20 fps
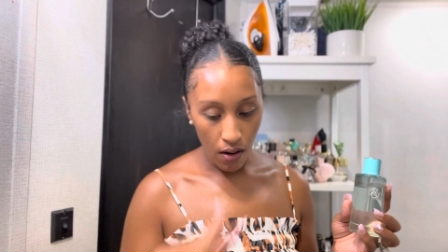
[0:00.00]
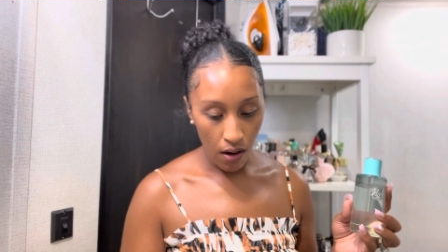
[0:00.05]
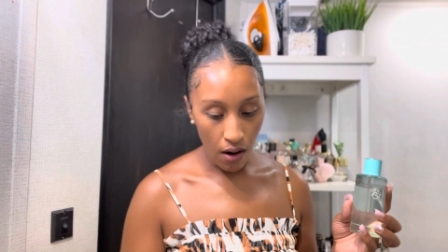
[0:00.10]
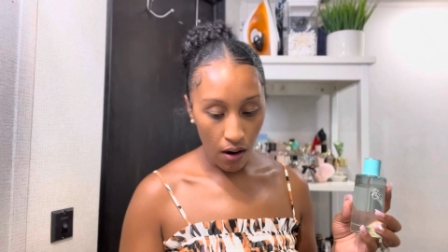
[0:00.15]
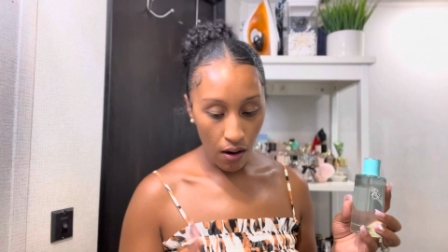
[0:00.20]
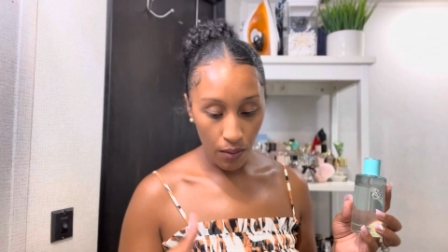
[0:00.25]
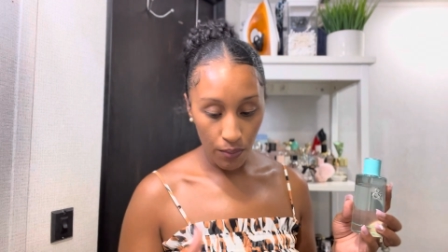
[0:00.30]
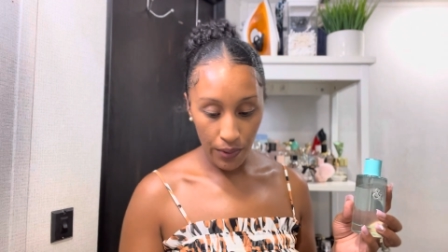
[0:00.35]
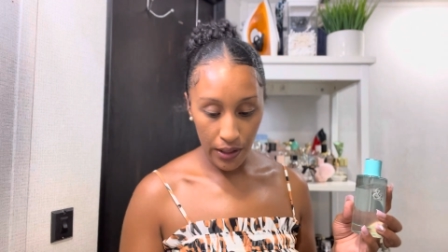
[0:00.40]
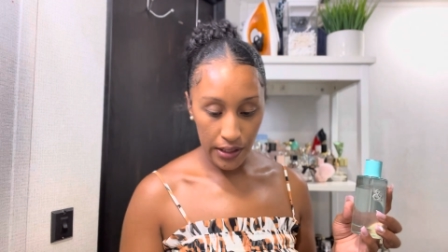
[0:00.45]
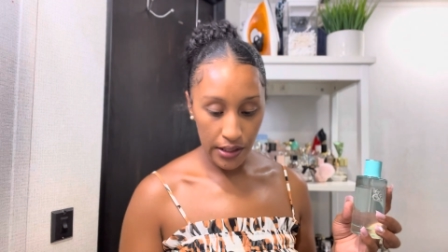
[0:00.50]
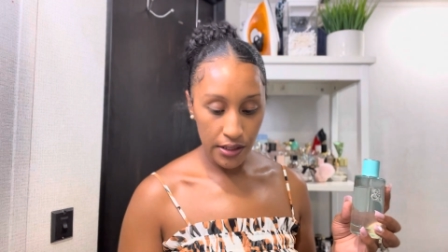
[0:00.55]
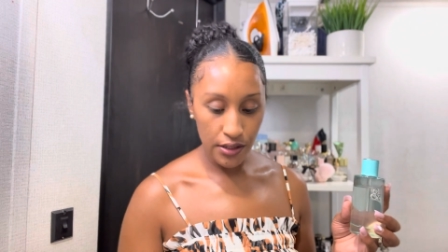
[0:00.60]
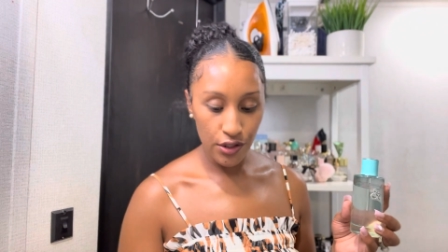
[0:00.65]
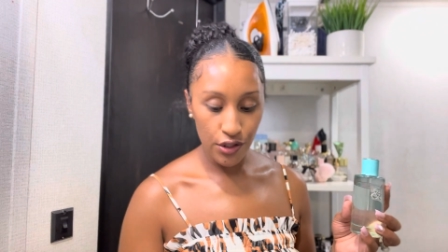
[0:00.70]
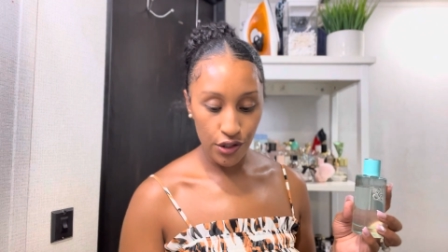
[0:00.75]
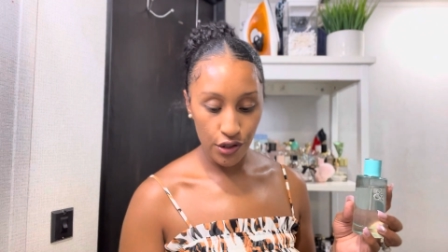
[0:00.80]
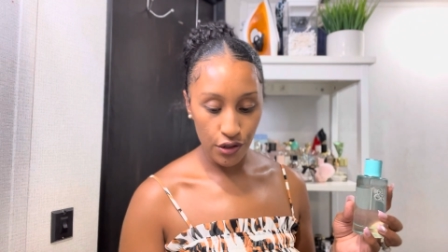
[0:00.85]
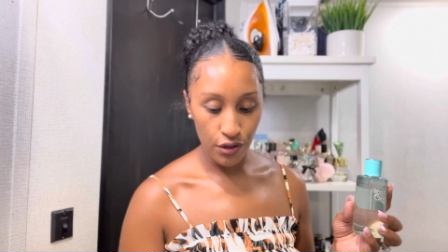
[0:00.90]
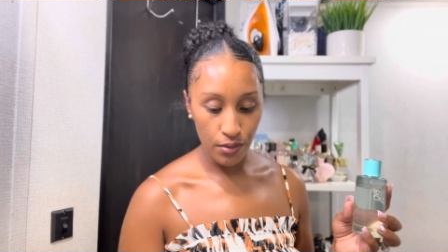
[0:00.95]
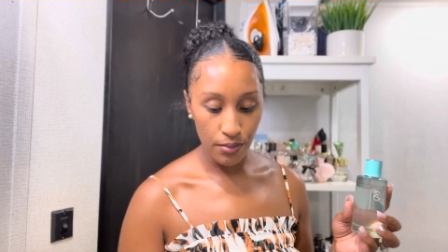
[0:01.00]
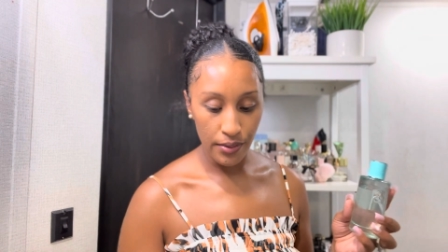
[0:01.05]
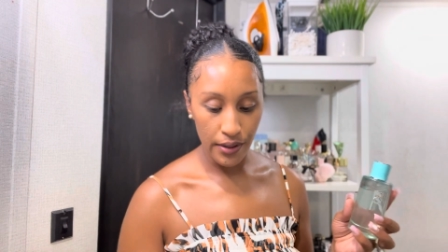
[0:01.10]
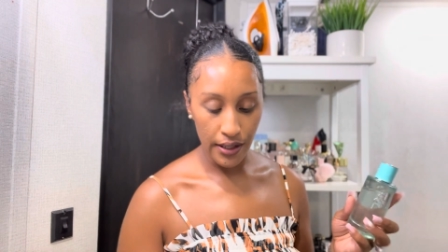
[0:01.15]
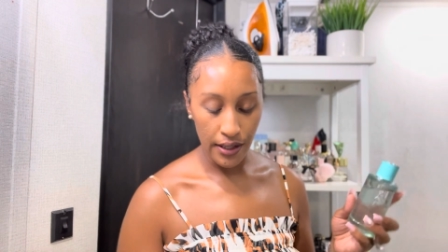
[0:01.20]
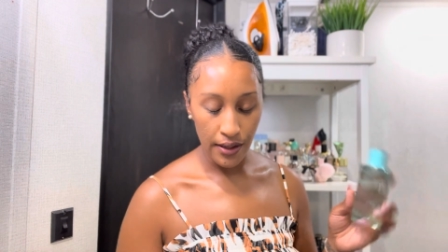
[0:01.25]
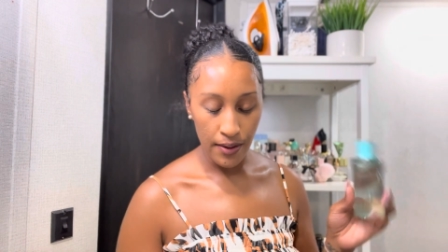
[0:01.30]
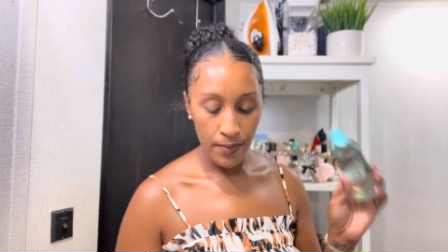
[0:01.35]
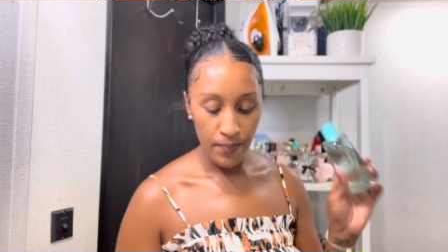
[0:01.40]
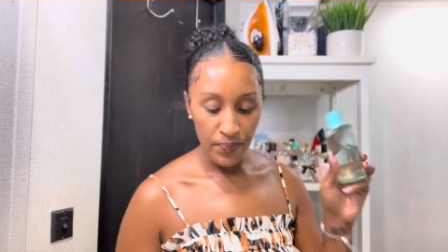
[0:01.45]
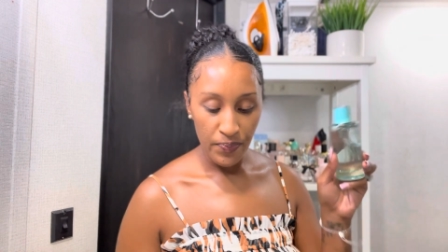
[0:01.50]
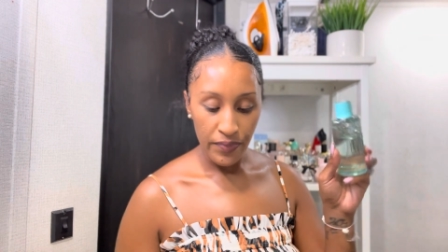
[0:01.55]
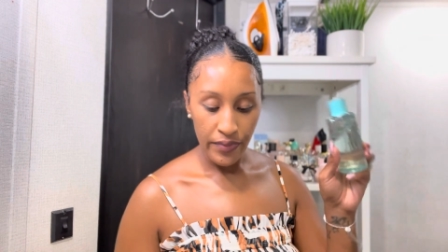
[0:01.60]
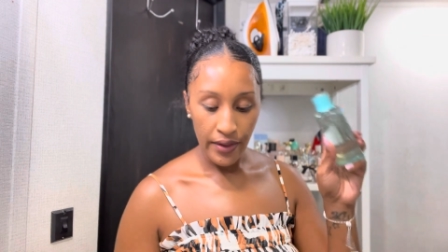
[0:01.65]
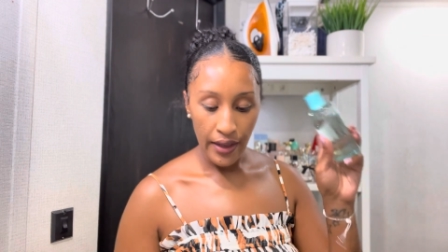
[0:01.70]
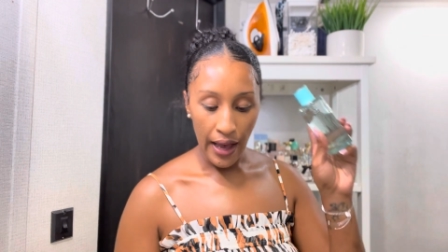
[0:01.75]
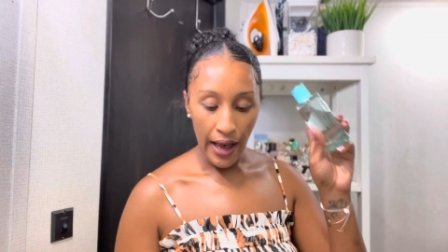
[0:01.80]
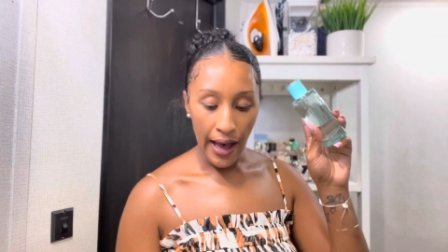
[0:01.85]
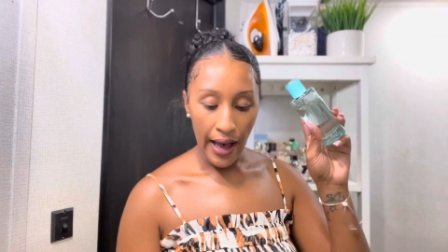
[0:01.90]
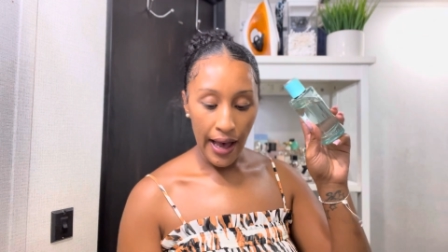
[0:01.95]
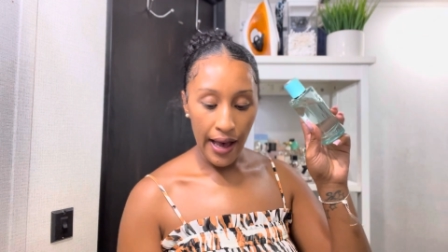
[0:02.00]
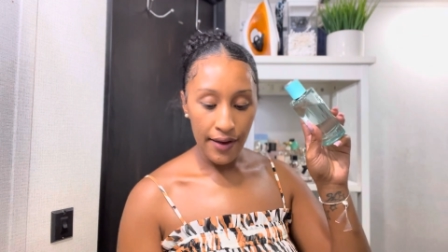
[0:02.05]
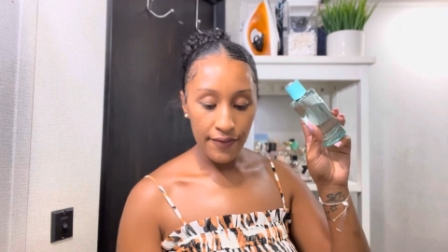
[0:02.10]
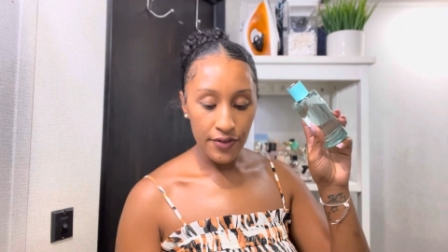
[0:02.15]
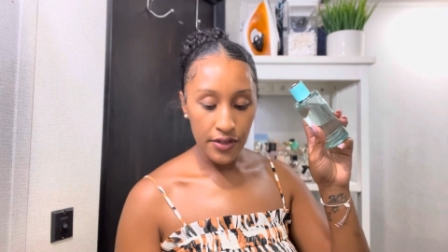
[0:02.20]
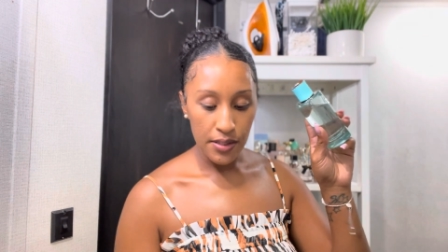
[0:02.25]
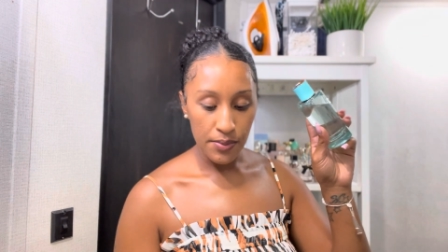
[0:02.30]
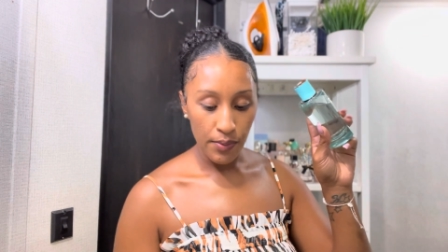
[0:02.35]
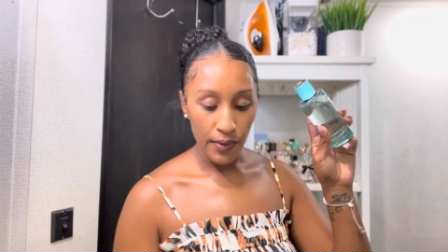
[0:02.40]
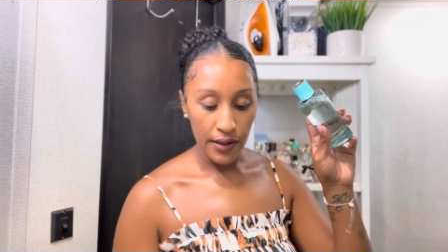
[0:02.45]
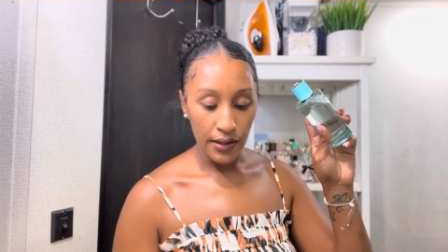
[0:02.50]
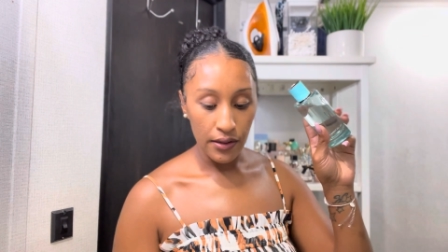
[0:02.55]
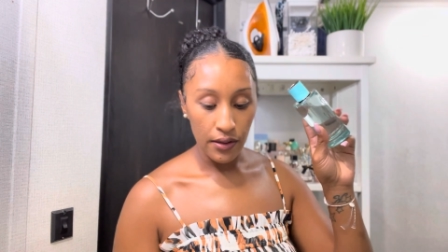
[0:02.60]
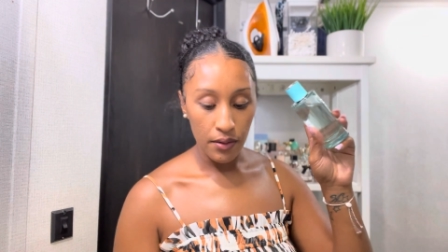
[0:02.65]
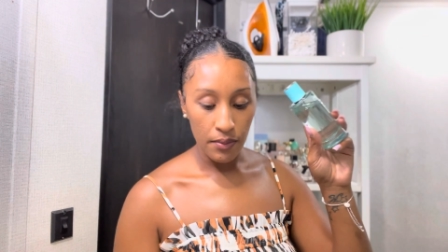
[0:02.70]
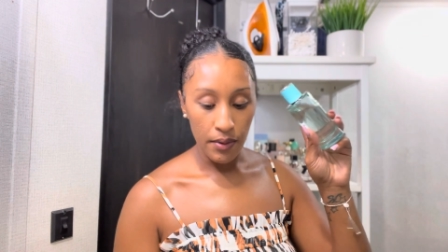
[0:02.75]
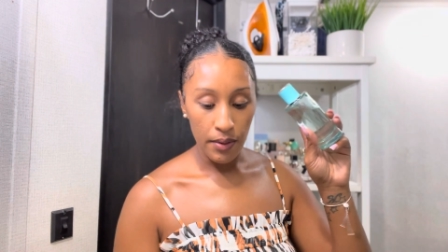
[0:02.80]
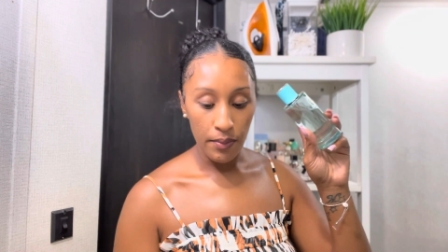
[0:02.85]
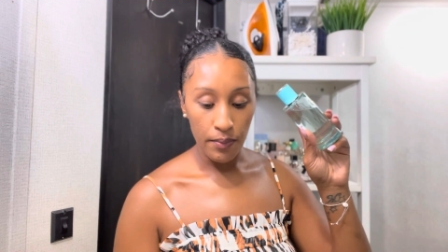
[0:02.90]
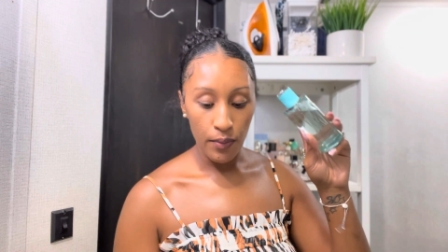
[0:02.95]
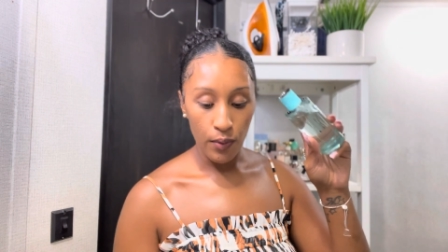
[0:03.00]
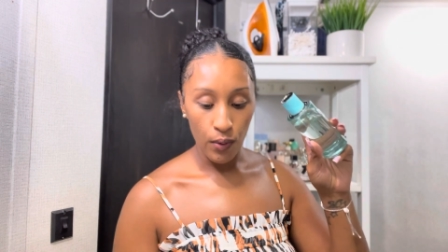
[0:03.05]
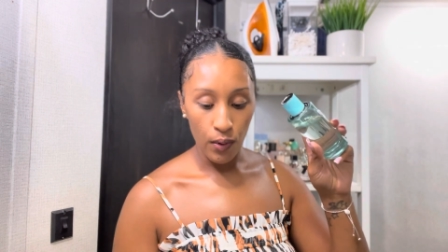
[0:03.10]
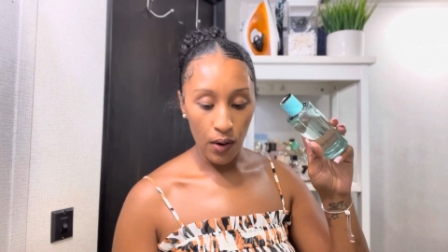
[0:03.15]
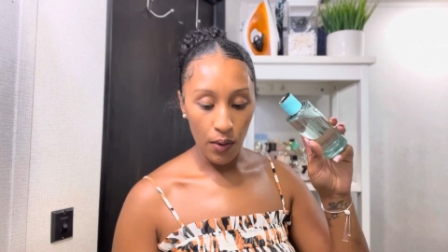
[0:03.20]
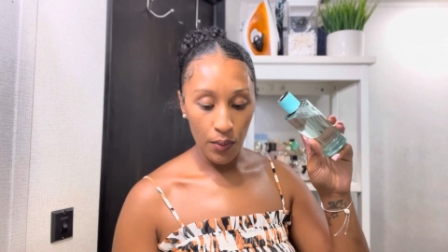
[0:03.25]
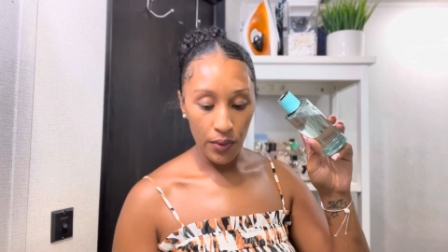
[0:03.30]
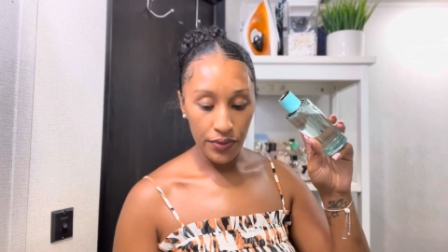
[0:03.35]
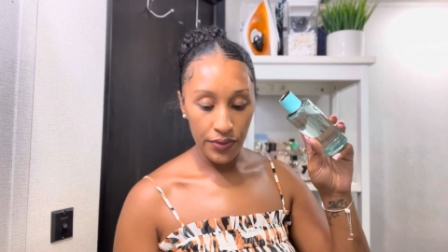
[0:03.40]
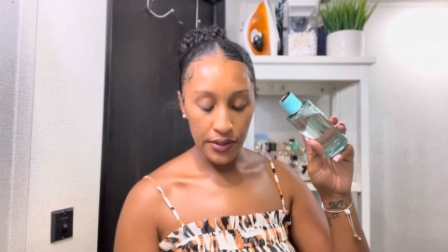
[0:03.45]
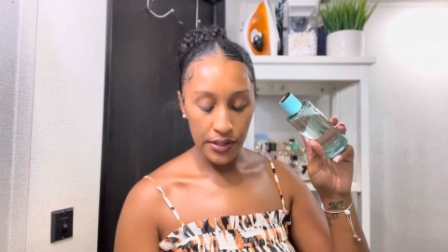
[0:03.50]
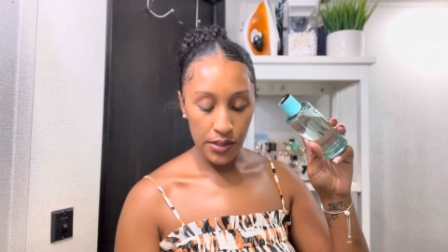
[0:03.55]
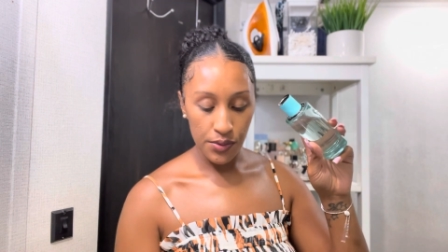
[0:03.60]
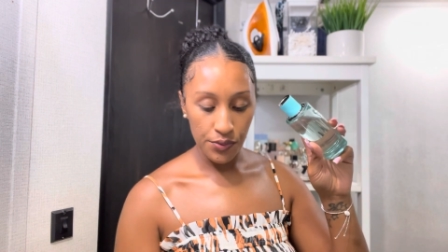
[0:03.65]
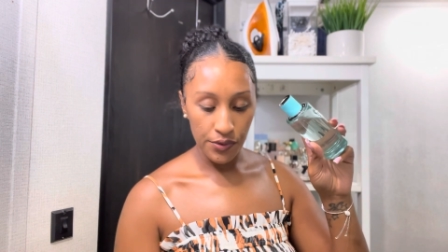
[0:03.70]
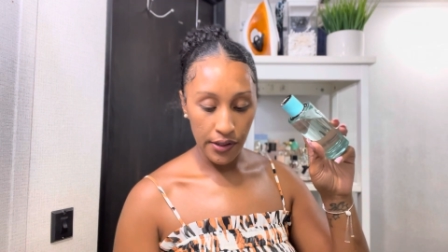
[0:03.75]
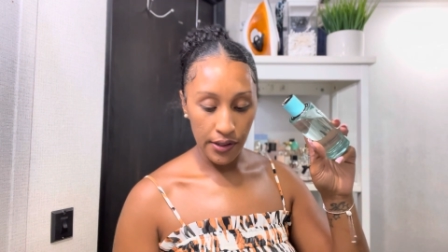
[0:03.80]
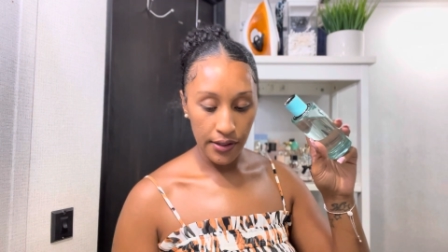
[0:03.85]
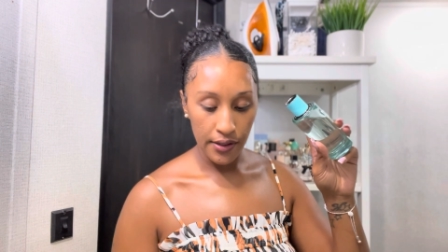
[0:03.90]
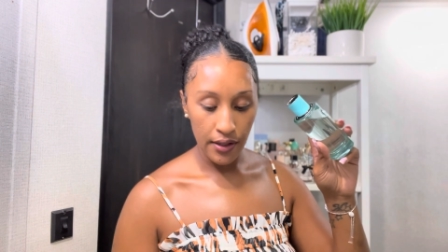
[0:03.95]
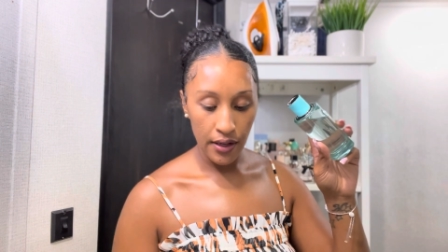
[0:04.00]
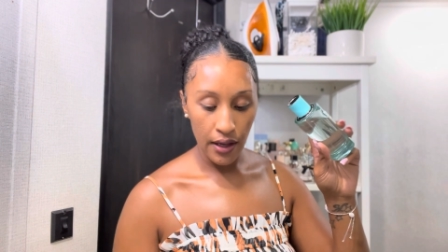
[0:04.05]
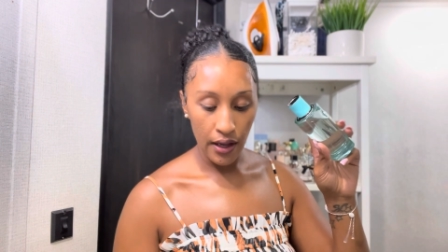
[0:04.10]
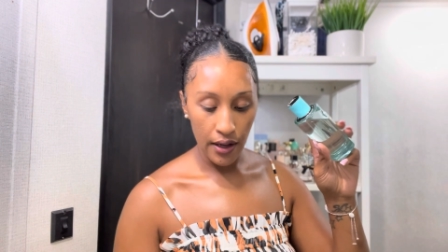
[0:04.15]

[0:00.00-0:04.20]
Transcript: already do, but I have to spray a little bit more with this one.